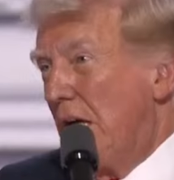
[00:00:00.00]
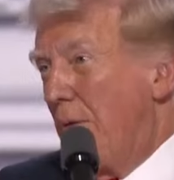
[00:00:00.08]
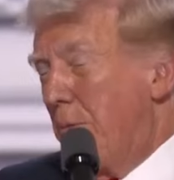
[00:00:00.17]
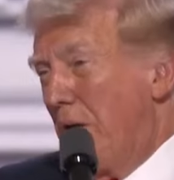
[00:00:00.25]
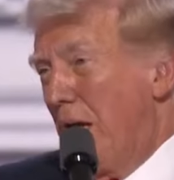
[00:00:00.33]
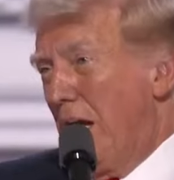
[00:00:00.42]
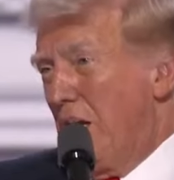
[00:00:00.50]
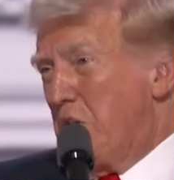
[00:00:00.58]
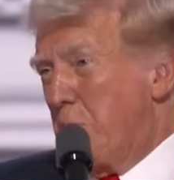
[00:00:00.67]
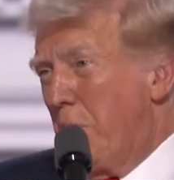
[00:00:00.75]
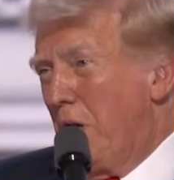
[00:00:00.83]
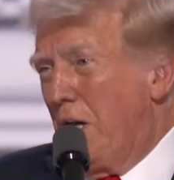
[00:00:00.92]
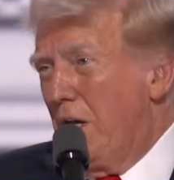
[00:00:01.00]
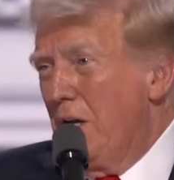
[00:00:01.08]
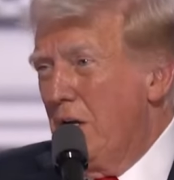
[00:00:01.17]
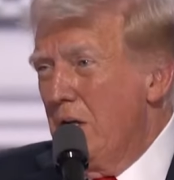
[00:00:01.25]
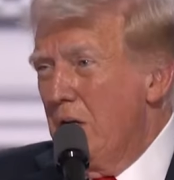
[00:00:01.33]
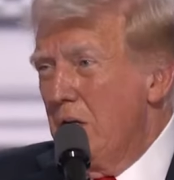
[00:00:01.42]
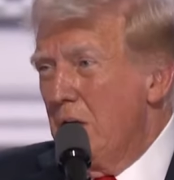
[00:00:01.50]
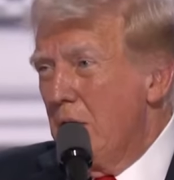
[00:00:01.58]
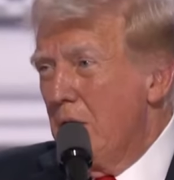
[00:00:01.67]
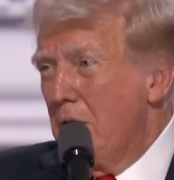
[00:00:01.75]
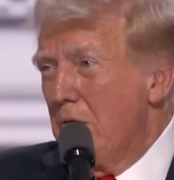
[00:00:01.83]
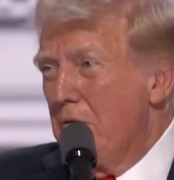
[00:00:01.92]
I began speaking
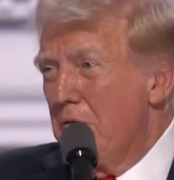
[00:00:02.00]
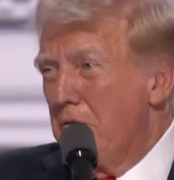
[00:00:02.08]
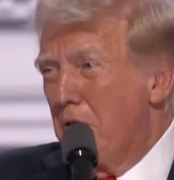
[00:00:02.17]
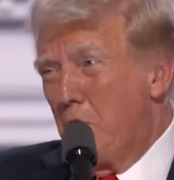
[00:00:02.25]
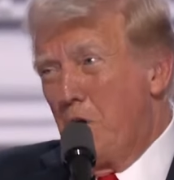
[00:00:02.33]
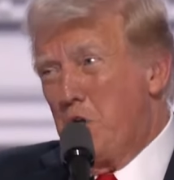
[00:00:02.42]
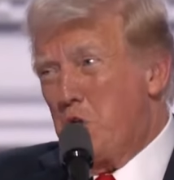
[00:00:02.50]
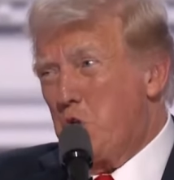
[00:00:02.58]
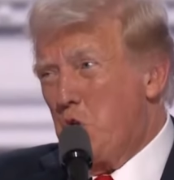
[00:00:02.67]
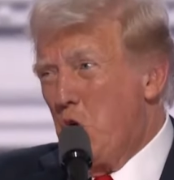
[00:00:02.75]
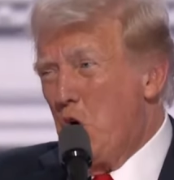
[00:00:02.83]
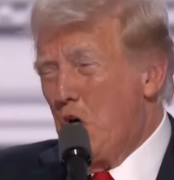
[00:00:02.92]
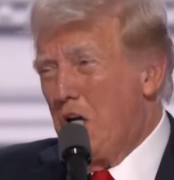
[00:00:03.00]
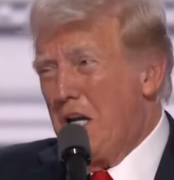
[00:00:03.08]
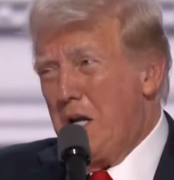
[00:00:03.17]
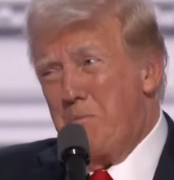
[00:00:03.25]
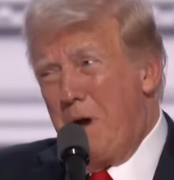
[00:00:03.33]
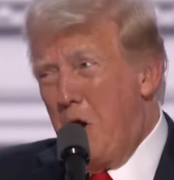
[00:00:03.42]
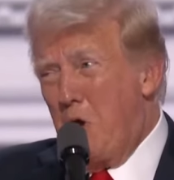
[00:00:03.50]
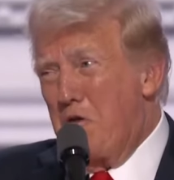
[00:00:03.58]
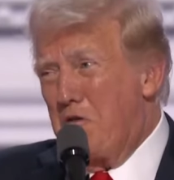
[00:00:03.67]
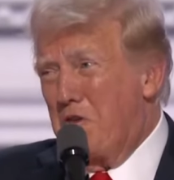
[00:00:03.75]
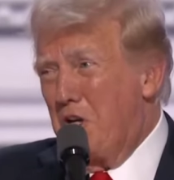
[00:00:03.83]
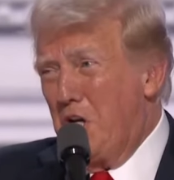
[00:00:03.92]
very strongly,
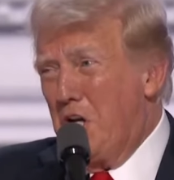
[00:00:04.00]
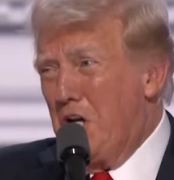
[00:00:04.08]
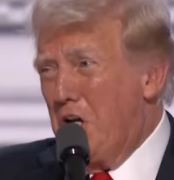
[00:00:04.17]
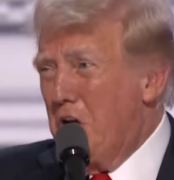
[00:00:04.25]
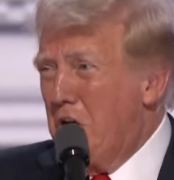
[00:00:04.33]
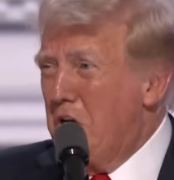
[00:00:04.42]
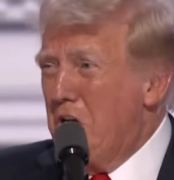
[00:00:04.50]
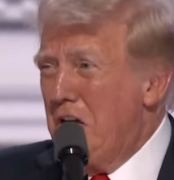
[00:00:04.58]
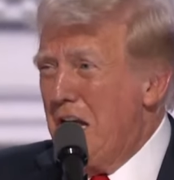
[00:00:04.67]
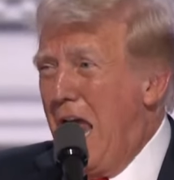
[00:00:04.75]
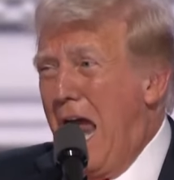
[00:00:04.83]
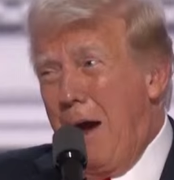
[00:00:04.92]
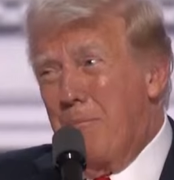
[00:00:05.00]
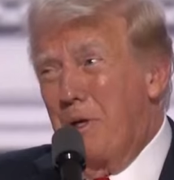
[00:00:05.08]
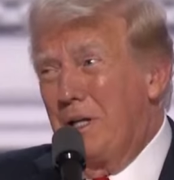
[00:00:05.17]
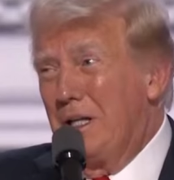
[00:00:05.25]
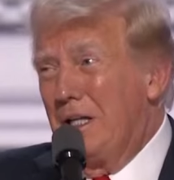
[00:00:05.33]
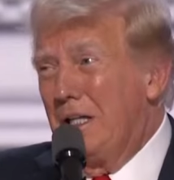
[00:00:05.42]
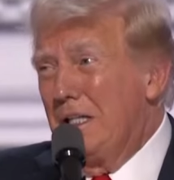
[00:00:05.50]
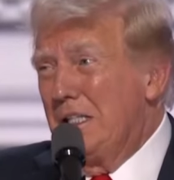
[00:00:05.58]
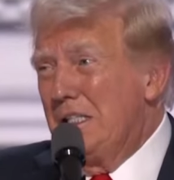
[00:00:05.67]
powerfully, and happily